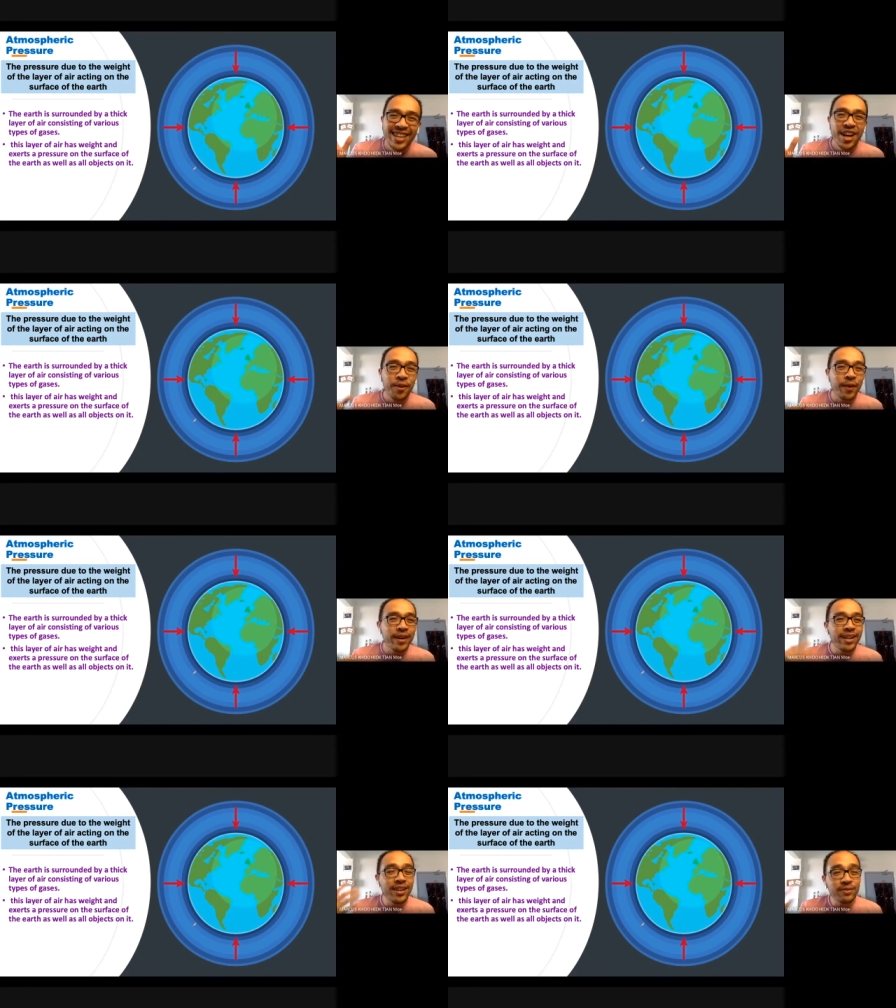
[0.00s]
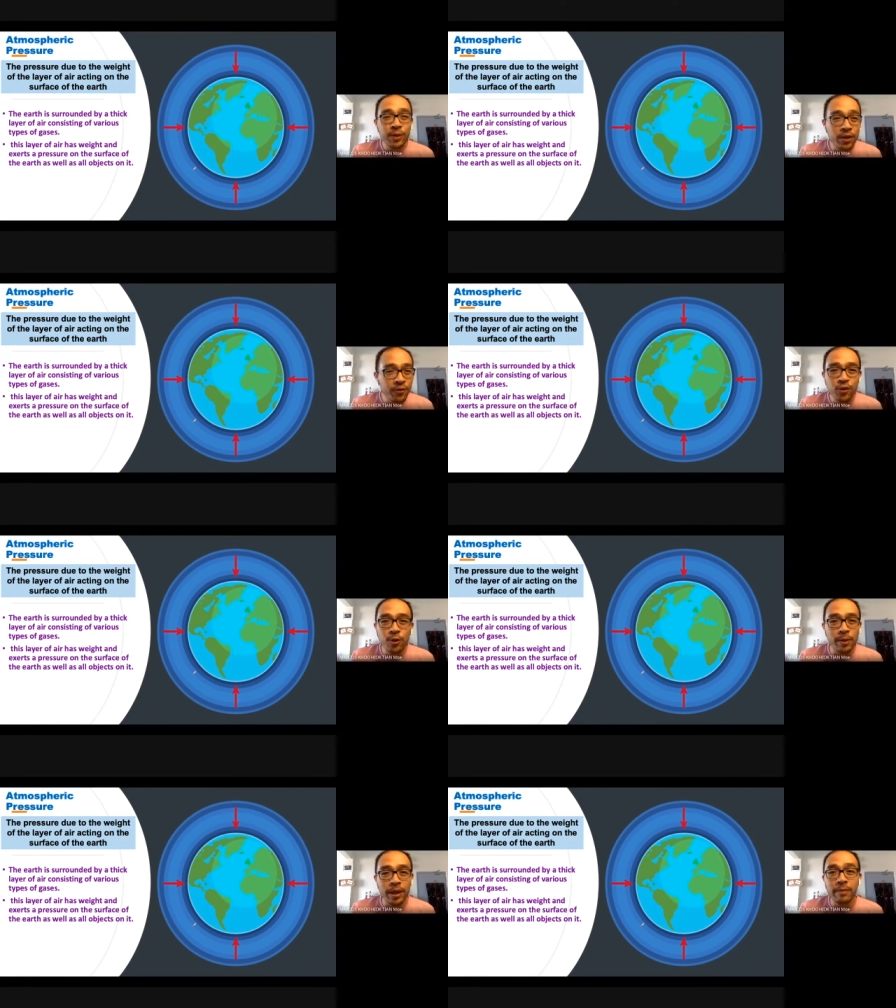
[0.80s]
One day, one of you will
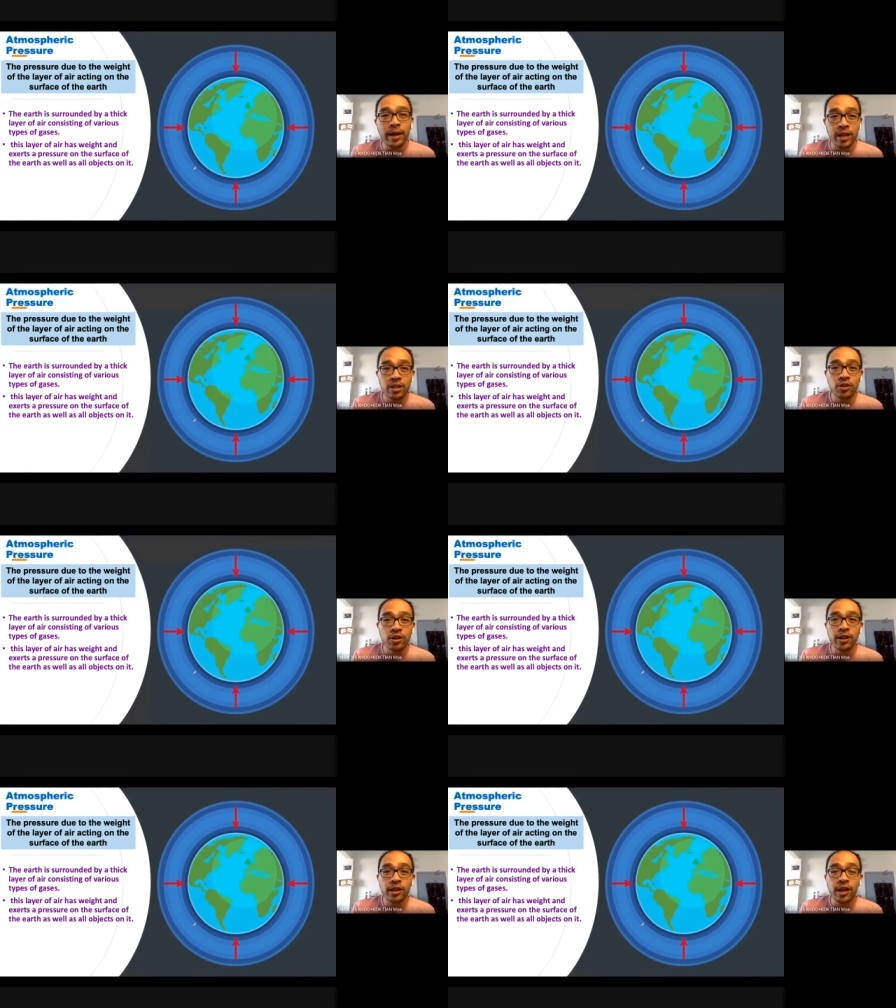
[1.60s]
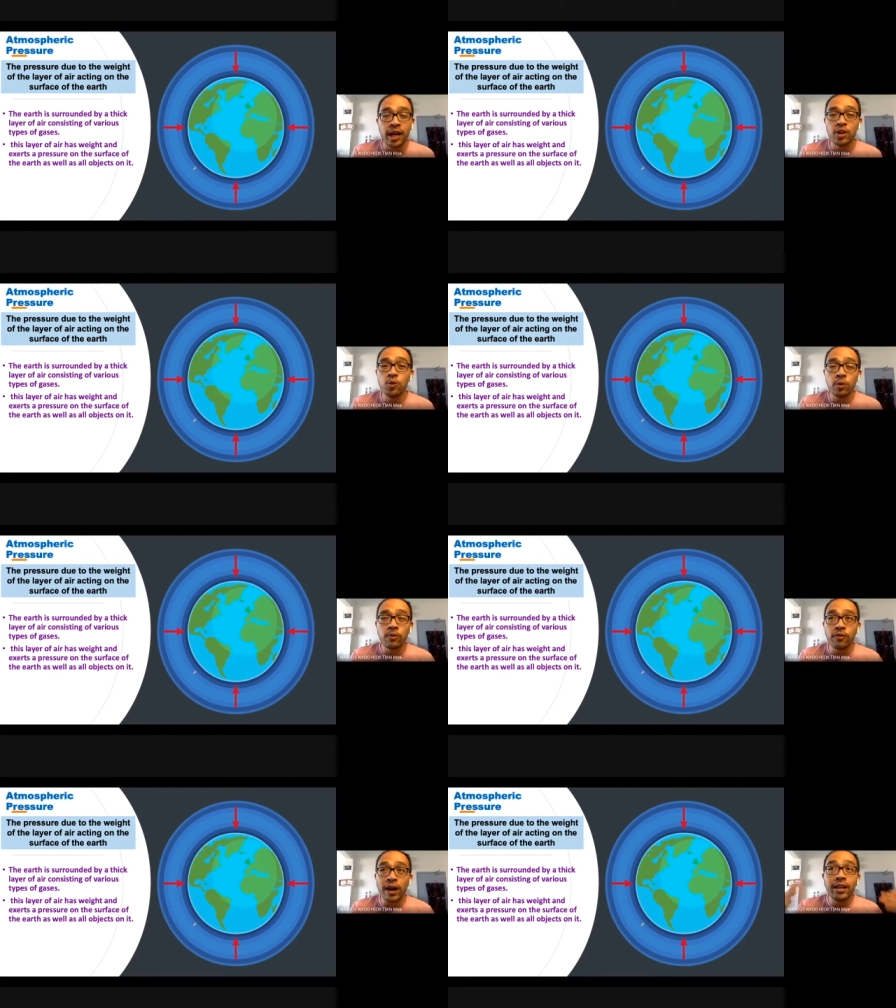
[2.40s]
become an astronaut and you will
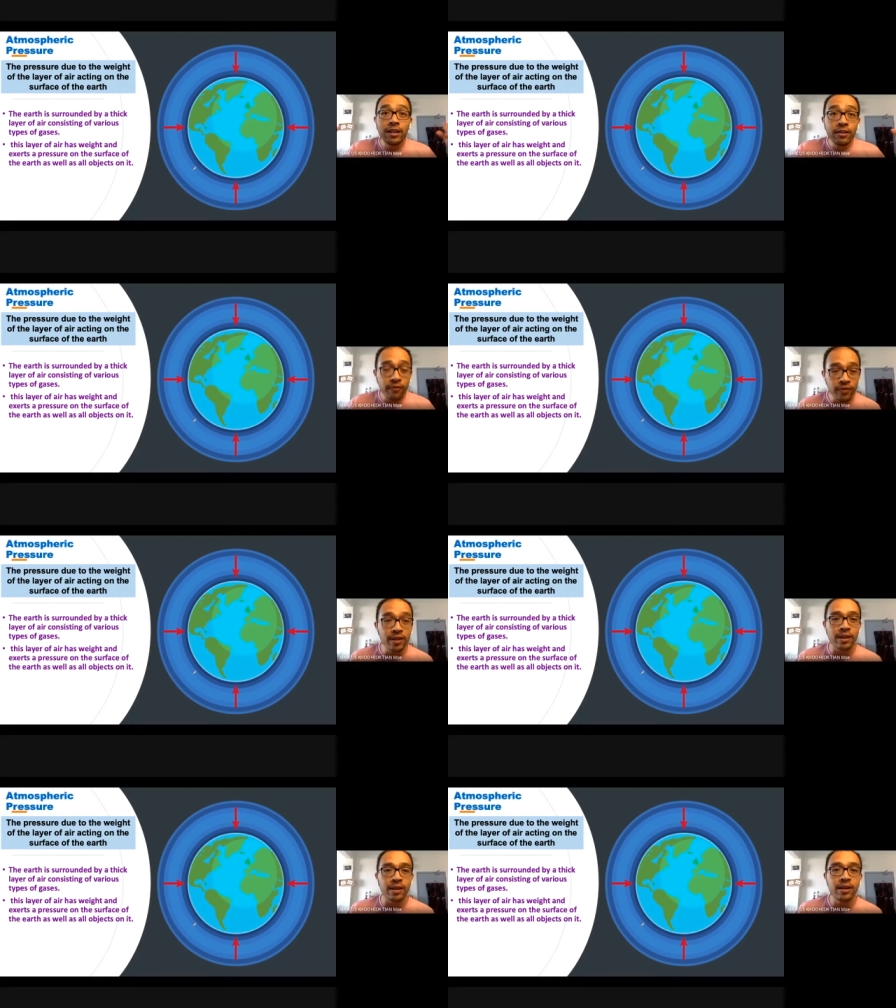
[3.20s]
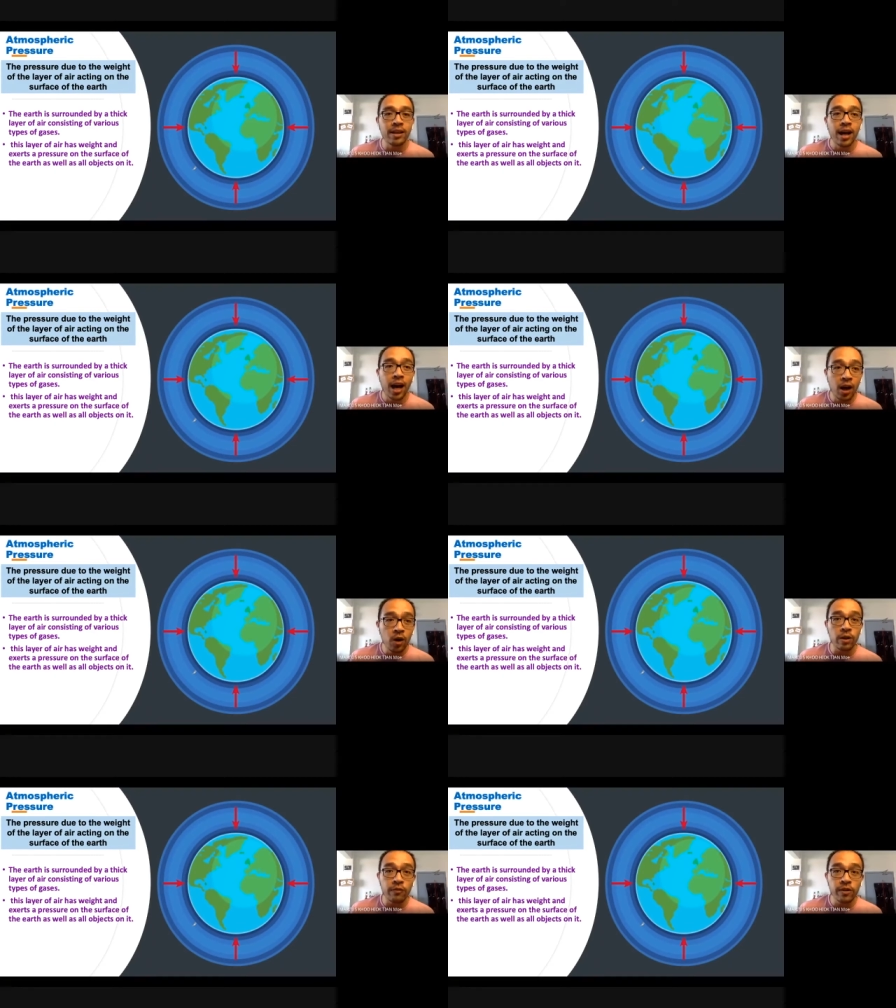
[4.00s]
finally feel how
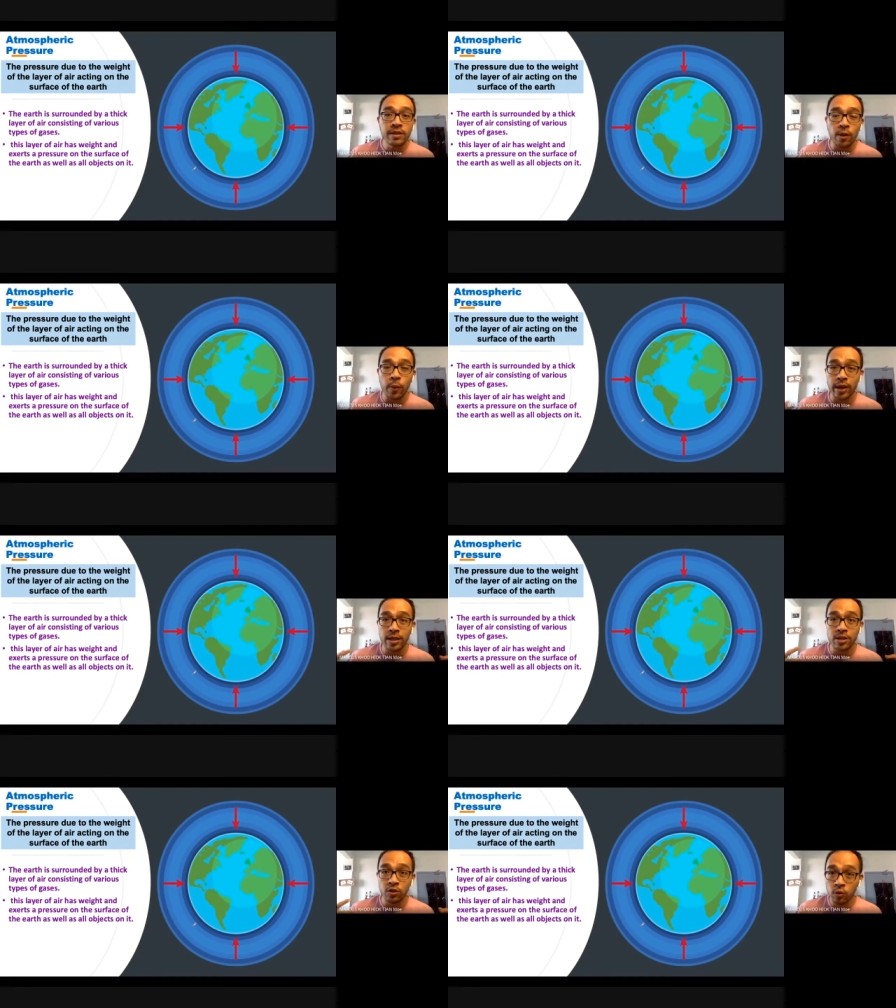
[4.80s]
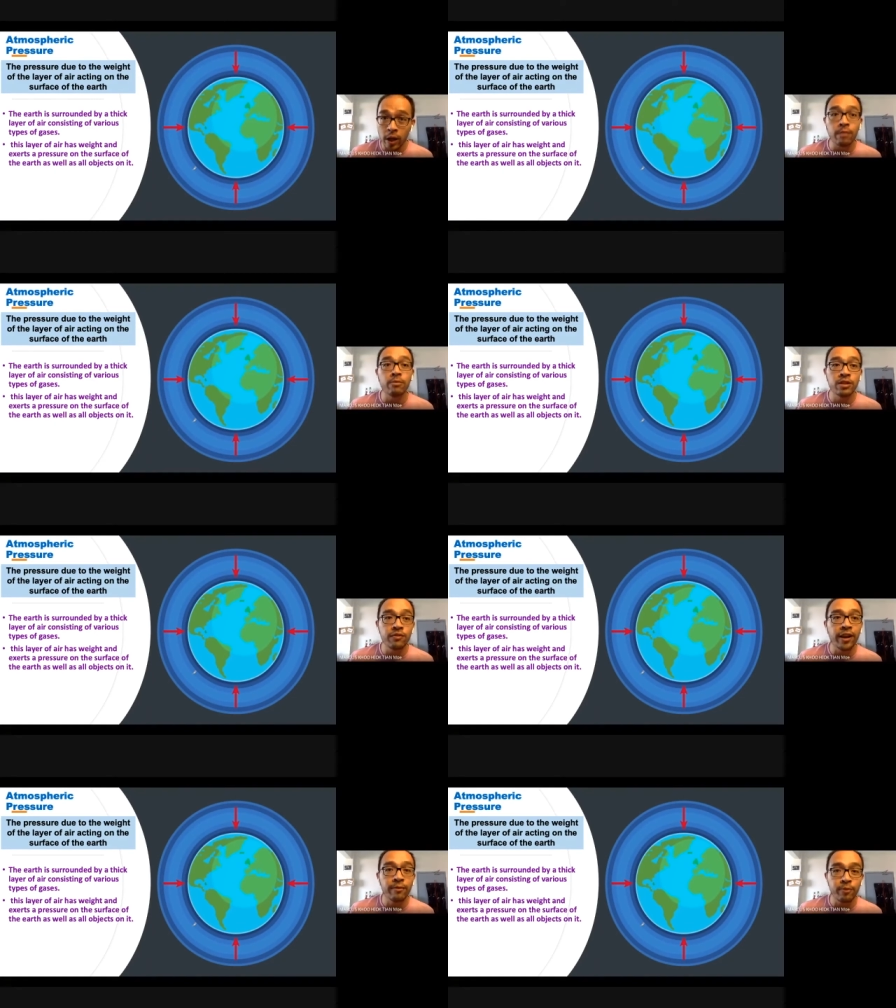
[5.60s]
it feels that when there's no
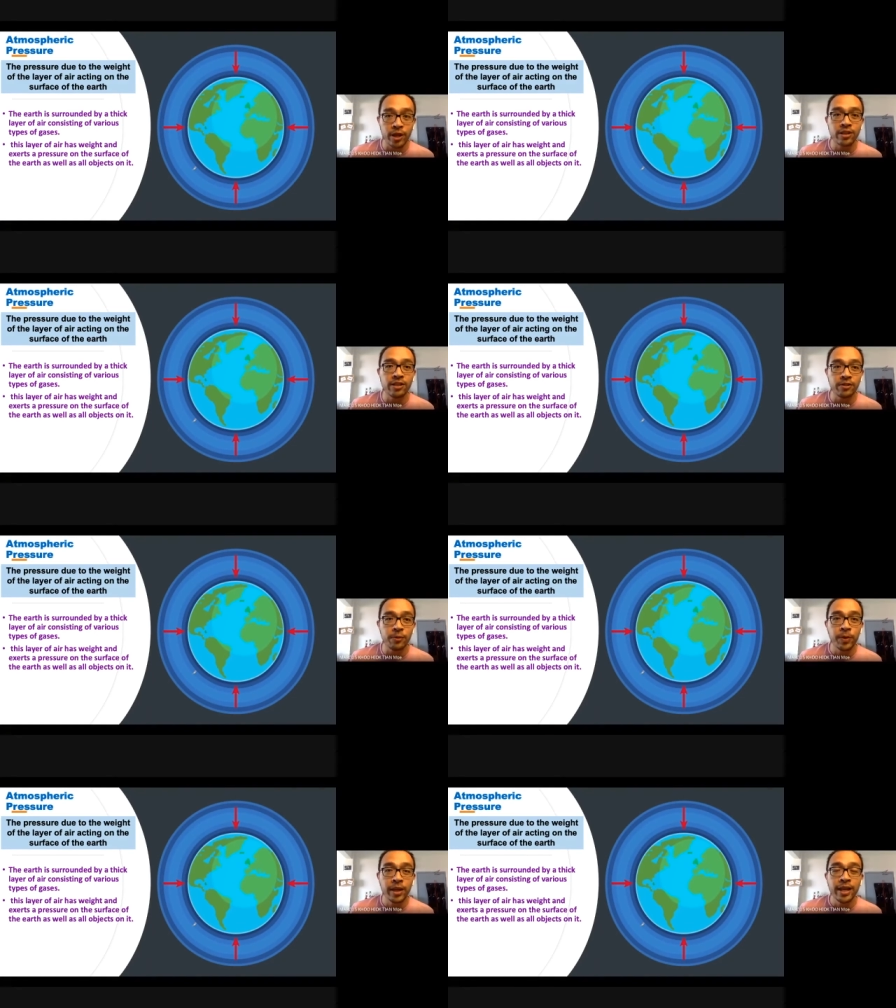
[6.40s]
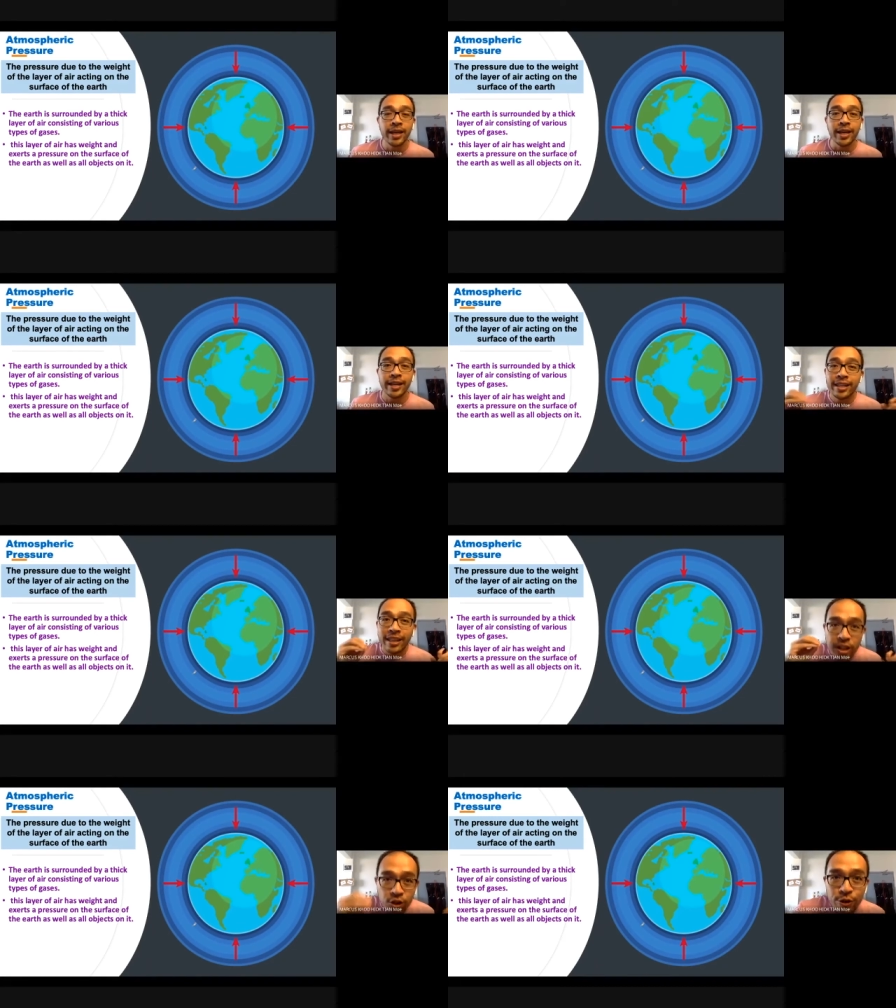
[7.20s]
atmospheric pressure. It
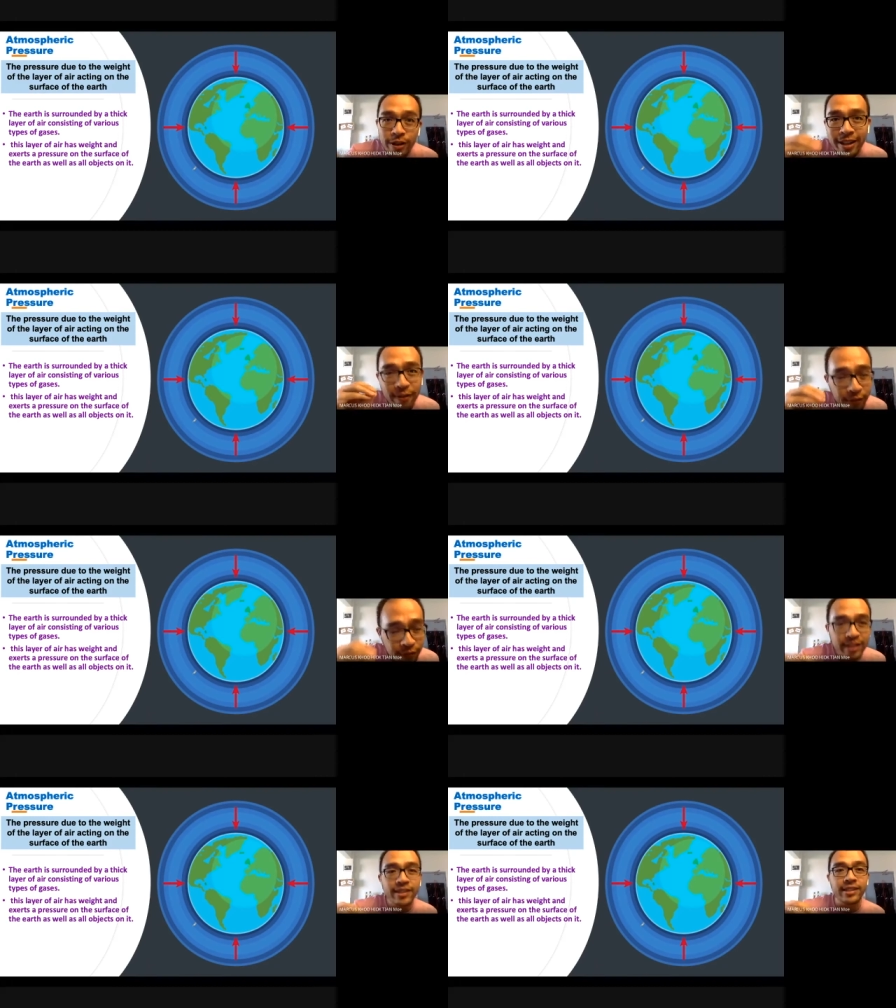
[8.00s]
literally feels